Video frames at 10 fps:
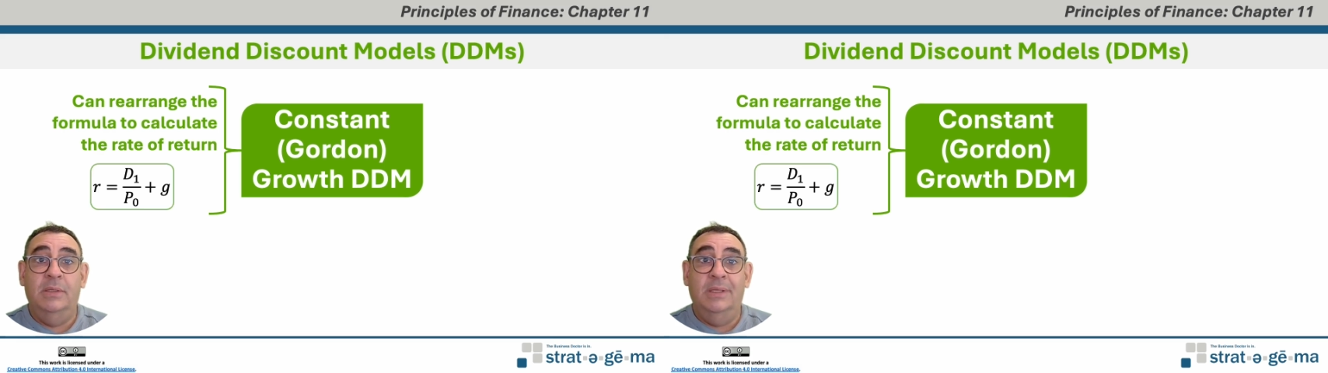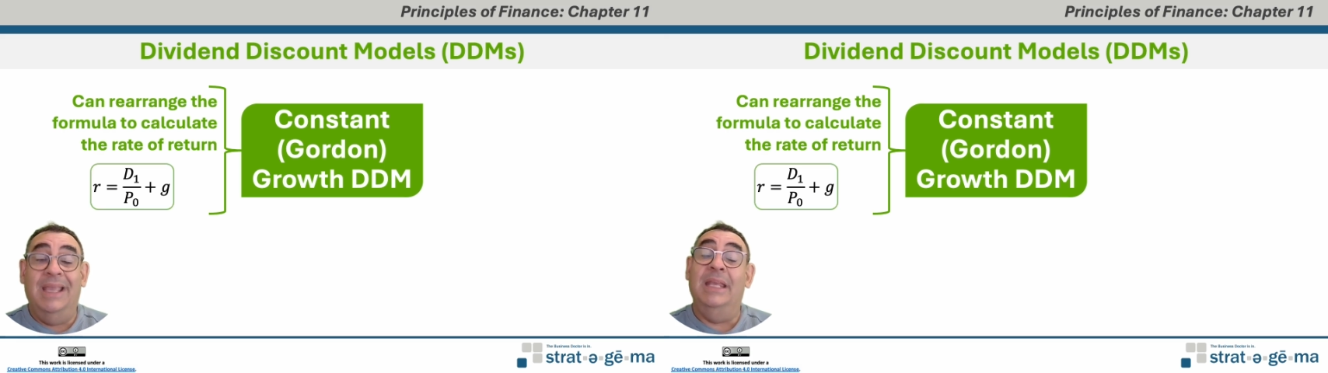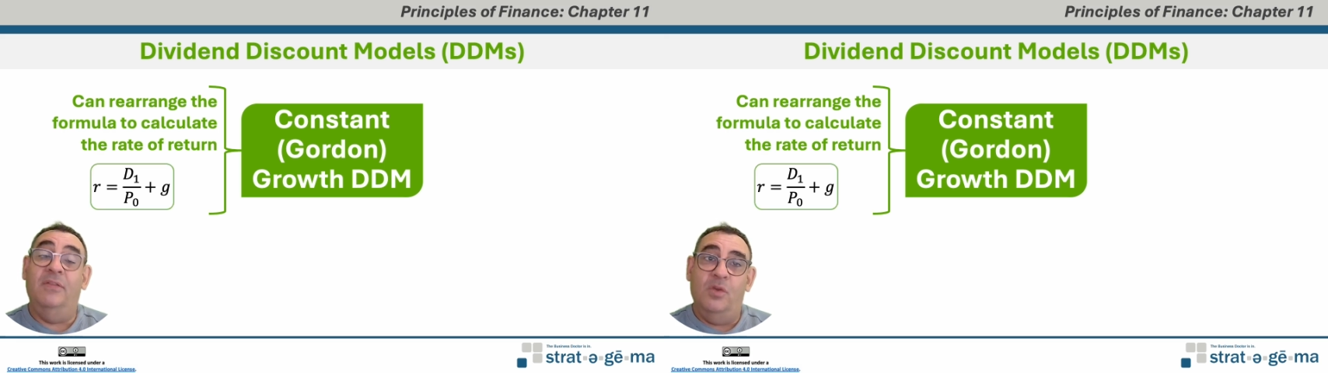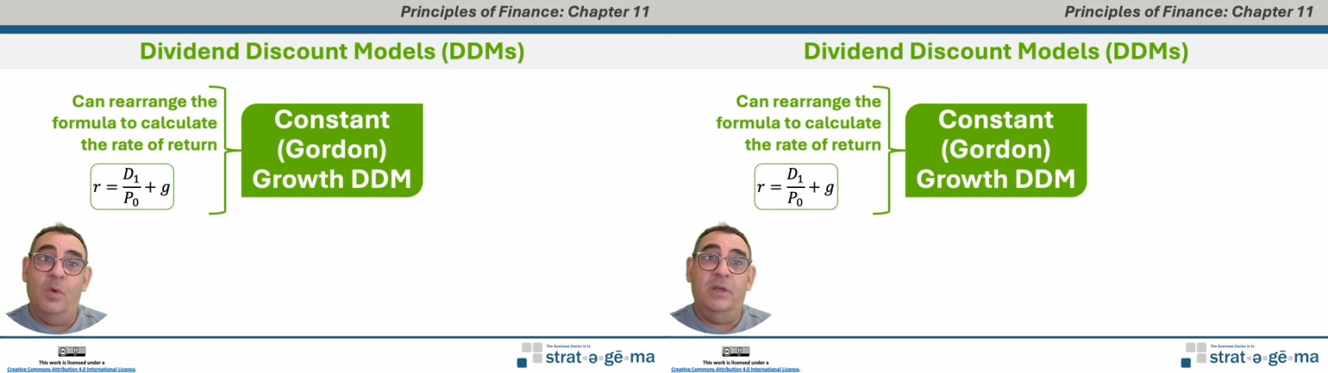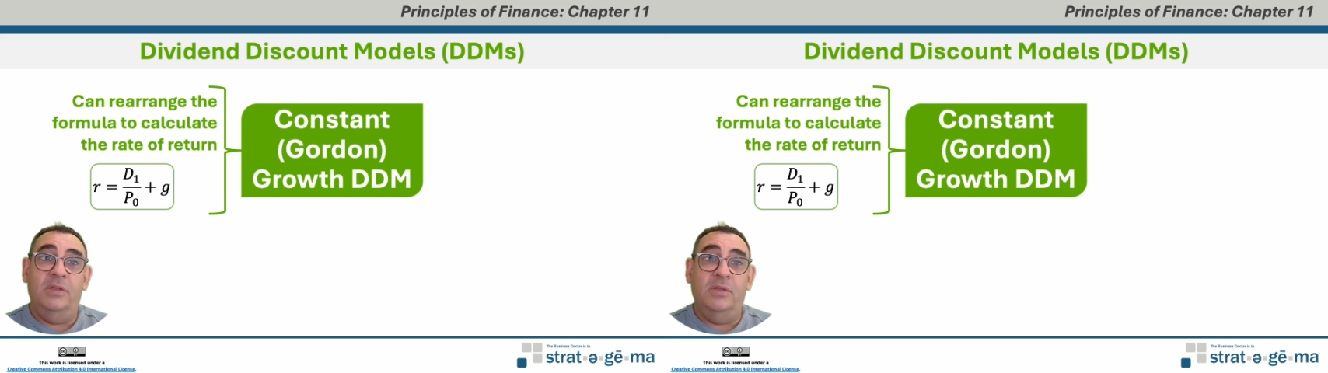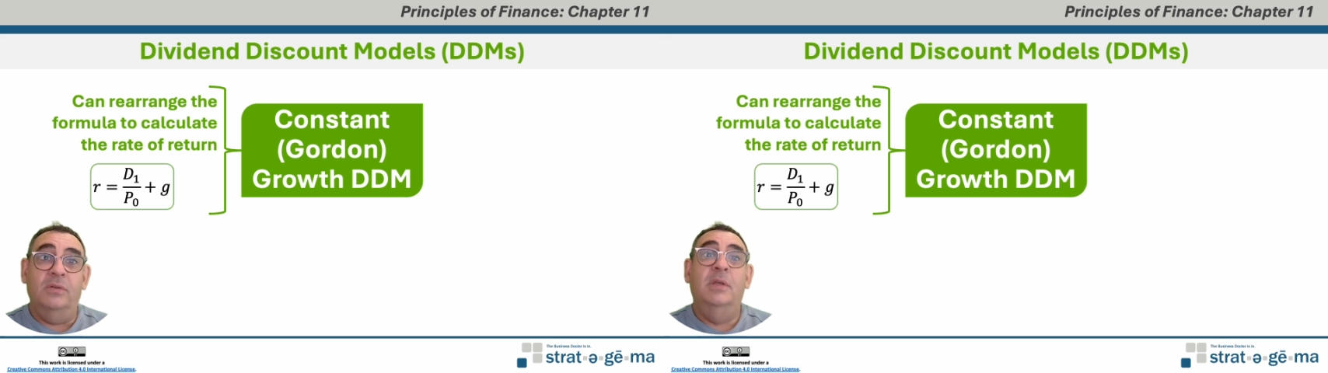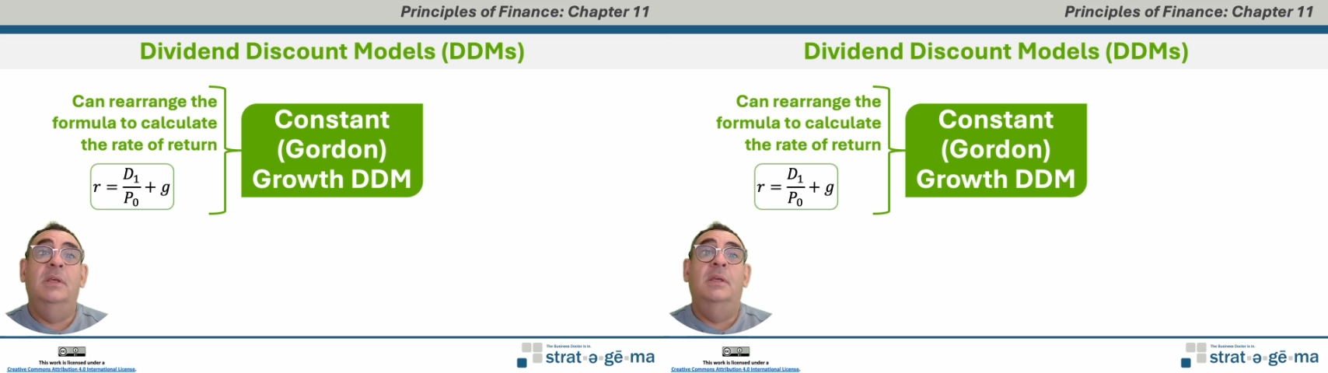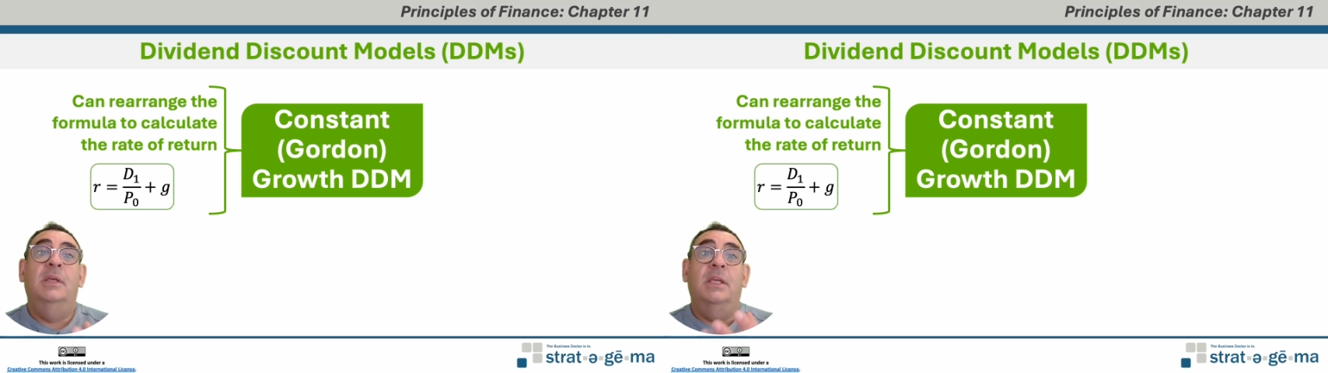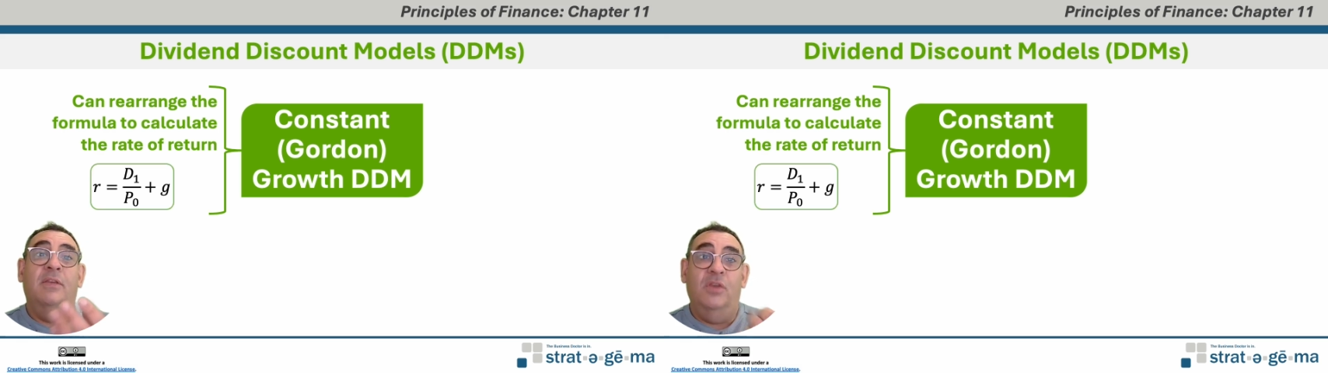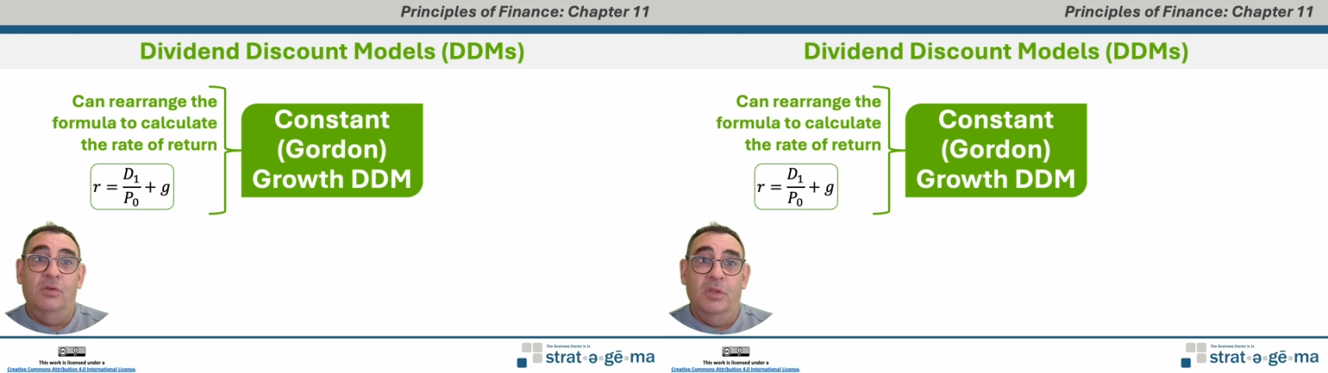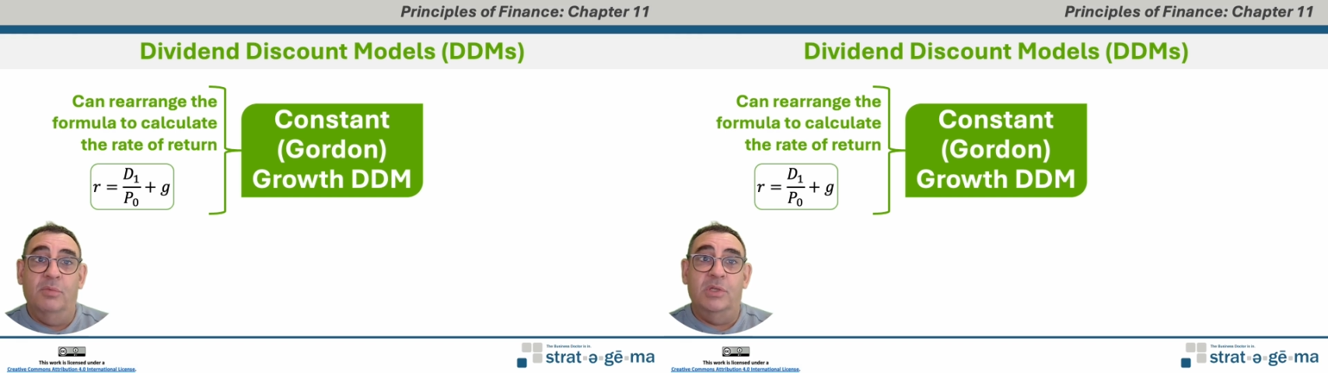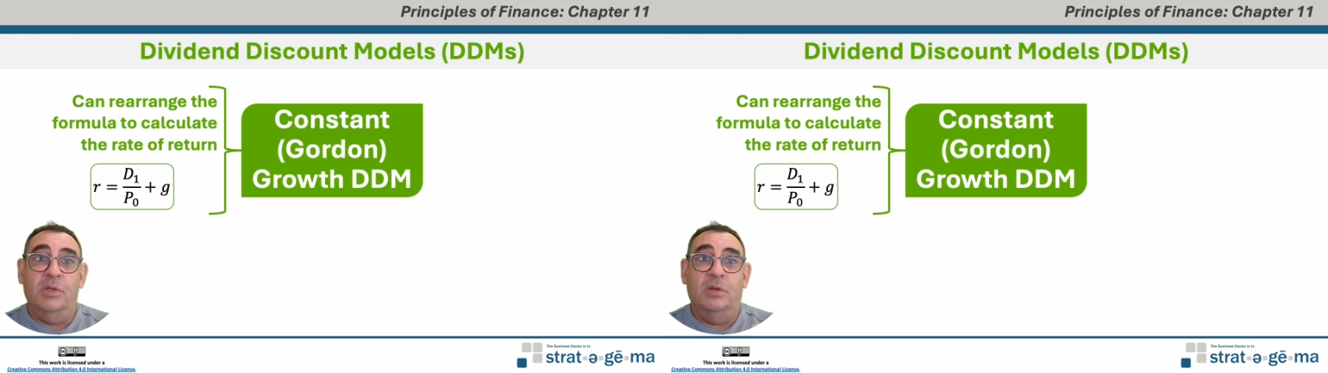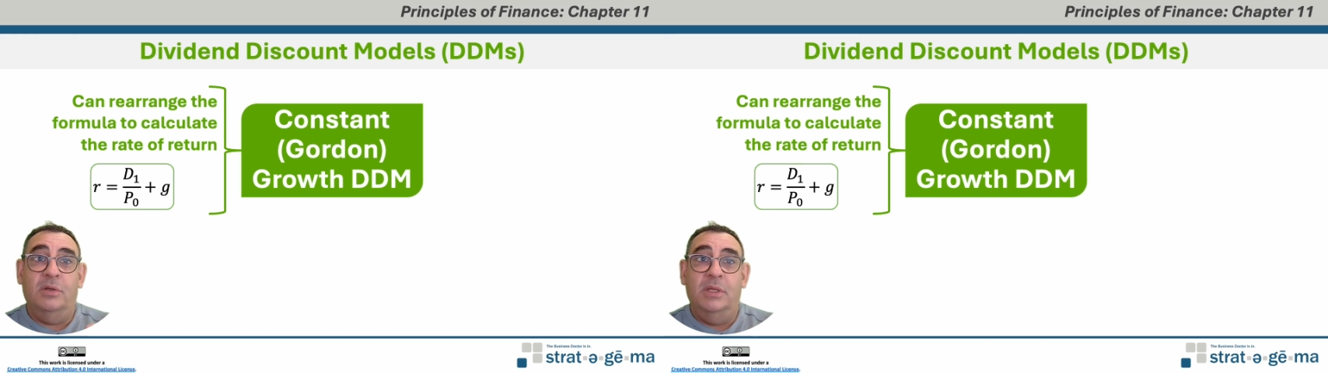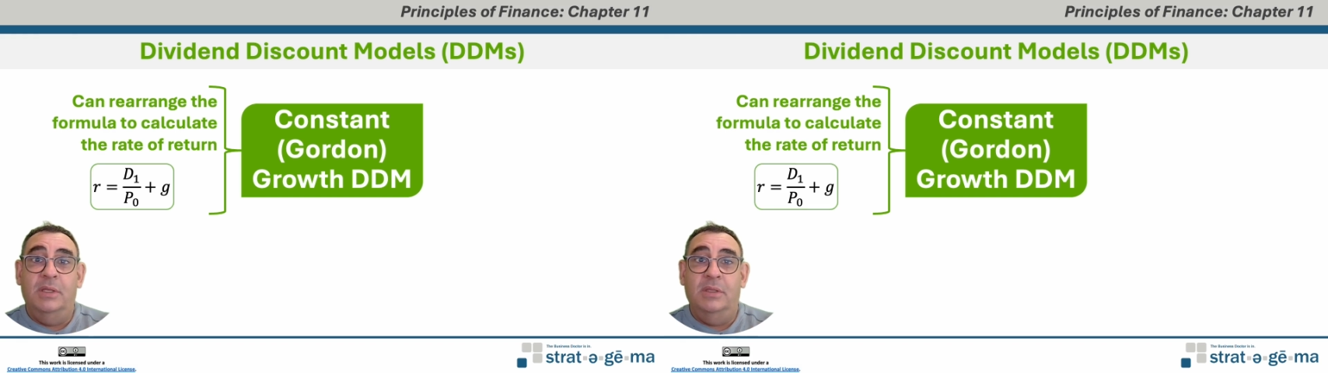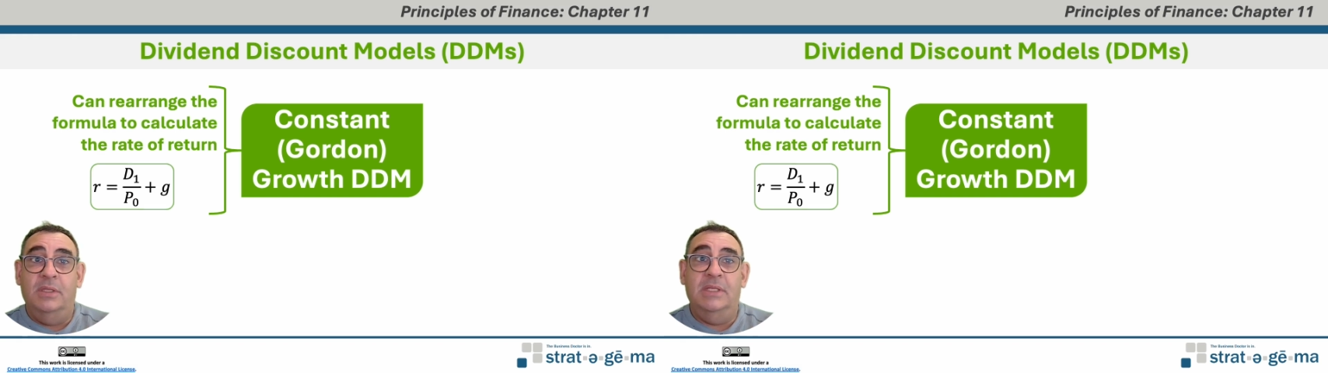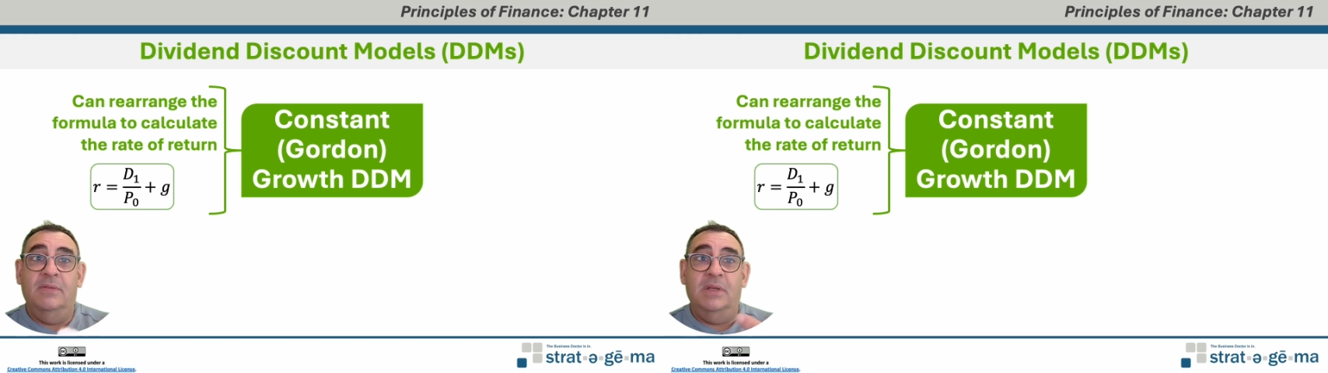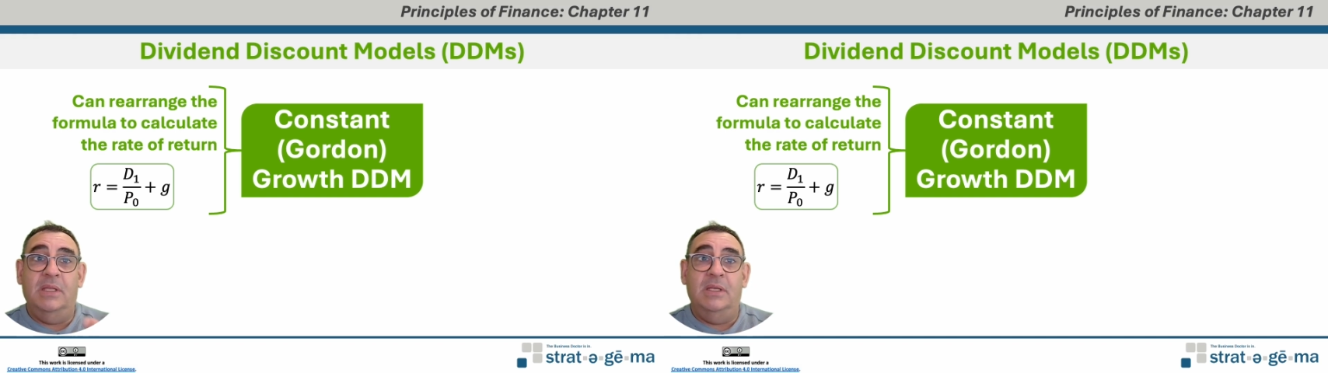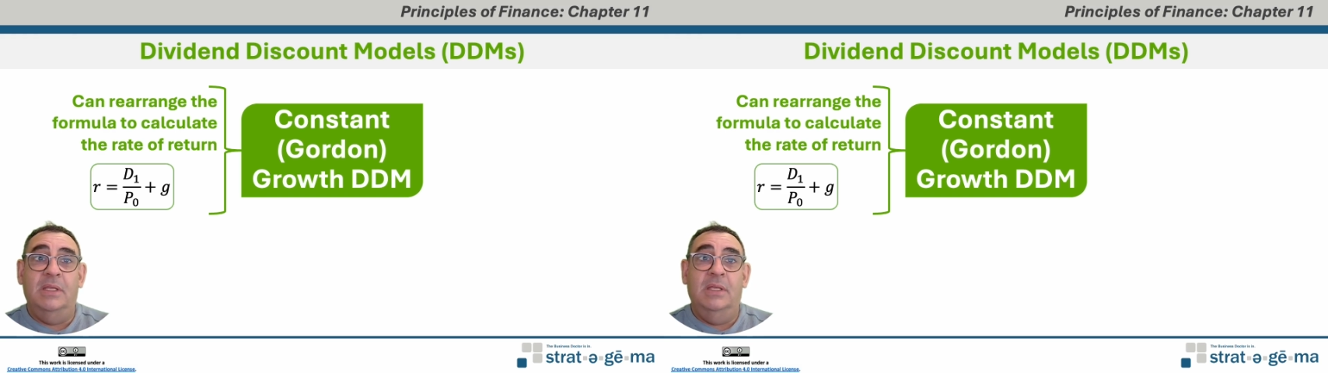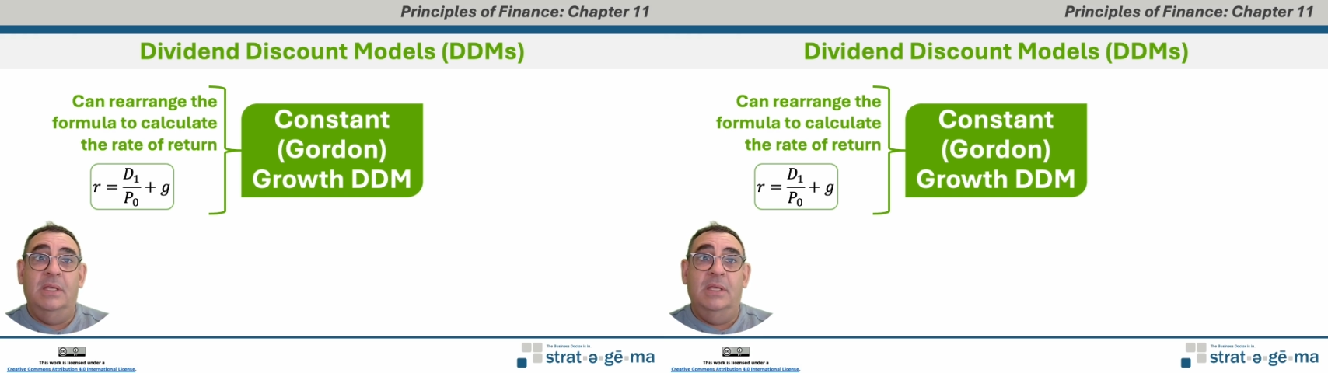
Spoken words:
And if you wanted to, if you knew the return, the dividend,